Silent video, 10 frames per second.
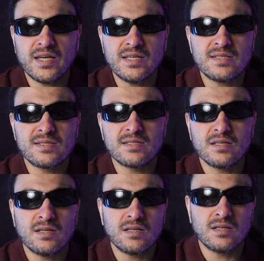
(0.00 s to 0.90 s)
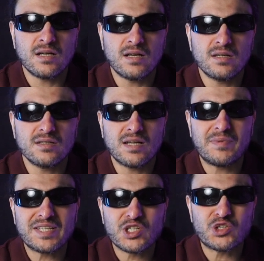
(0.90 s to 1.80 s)
is a
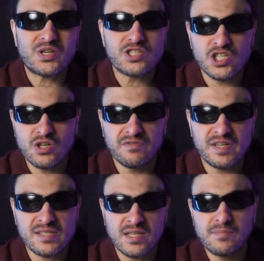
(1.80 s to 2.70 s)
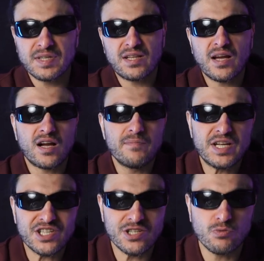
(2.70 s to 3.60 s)
bit crunchy, obviously, but like I
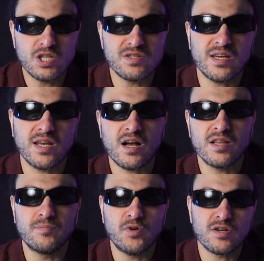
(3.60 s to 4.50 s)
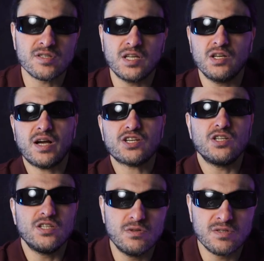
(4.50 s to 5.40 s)
mentioned, when you take it out of the box and you
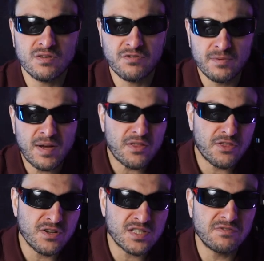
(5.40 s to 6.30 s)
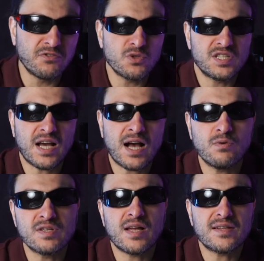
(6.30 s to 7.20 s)
actually use it for about 30-40
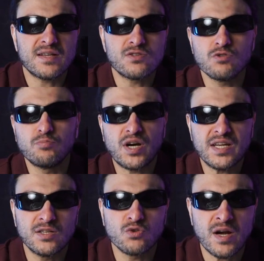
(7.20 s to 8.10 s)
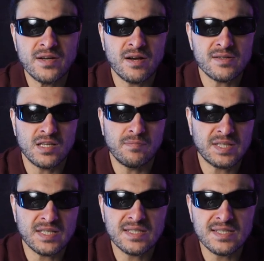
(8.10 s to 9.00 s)
hours, that tends to break in quite nicely,
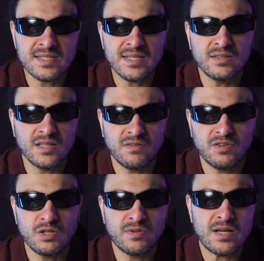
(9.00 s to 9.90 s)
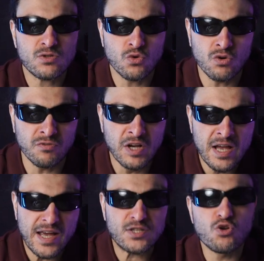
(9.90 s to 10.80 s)
but it's still giving you that sort
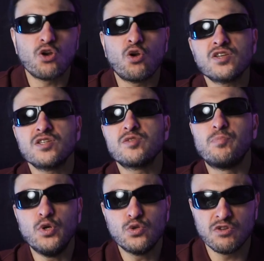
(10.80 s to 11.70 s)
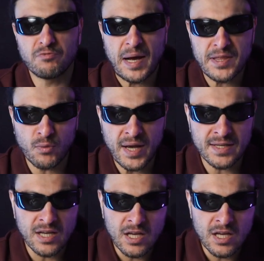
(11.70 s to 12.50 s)
of, it's not lossless Bluetooth, by the way,